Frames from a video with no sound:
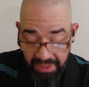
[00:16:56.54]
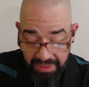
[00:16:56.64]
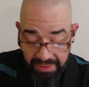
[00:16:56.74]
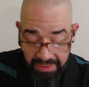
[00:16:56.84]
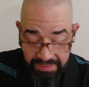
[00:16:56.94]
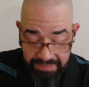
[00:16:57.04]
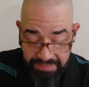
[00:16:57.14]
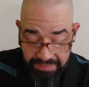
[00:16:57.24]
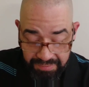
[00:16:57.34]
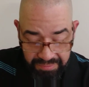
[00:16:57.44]

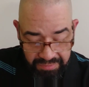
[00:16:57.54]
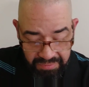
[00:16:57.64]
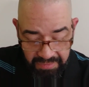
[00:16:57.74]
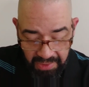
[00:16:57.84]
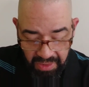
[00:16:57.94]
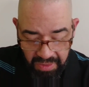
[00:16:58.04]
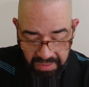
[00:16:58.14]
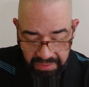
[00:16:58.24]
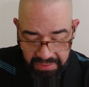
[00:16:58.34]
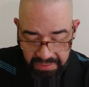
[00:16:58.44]

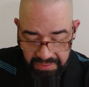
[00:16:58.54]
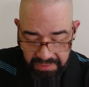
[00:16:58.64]
Nothing is said.